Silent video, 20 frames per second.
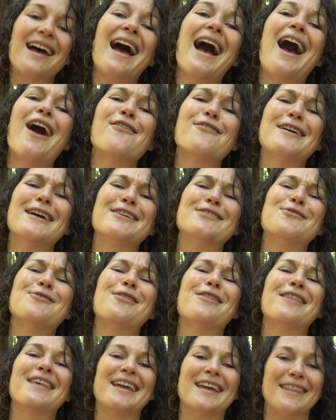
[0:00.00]
How can you
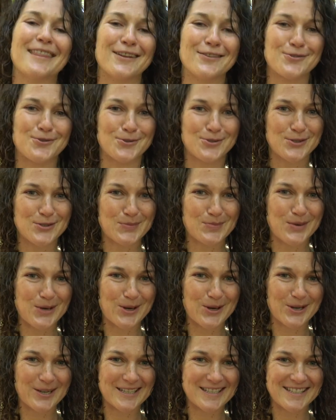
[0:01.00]
think that your
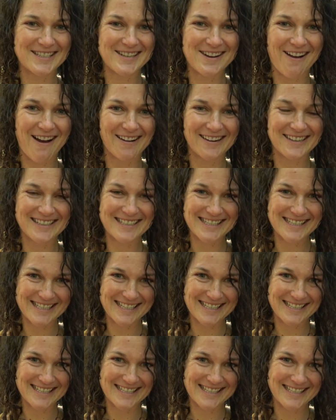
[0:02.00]
spirit is non
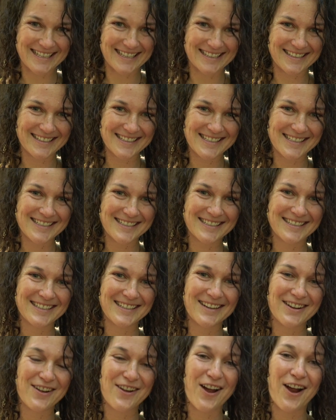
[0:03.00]
existent?
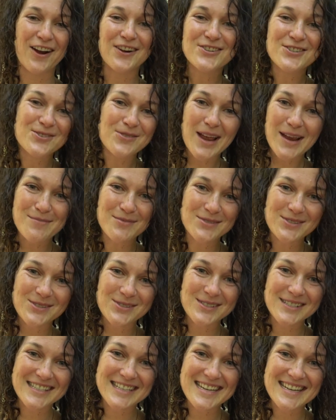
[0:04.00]
Aren't you able
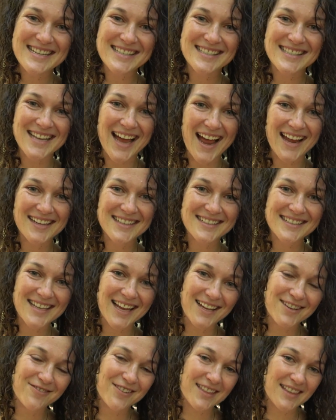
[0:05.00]
to see science
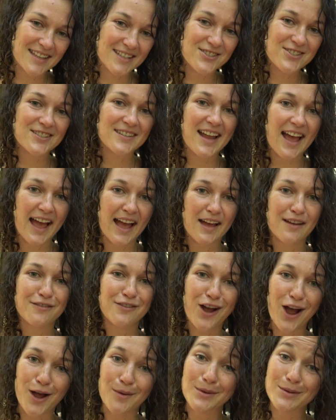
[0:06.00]
and religion have
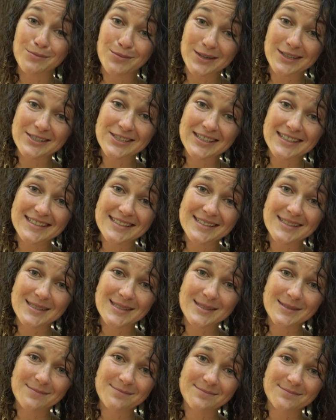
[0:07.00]
common
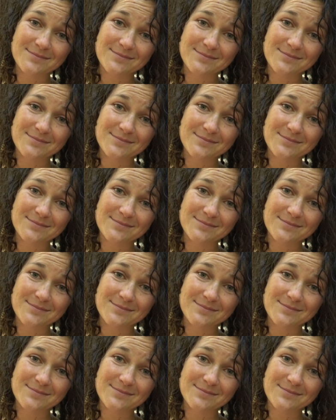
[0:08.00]
bridges?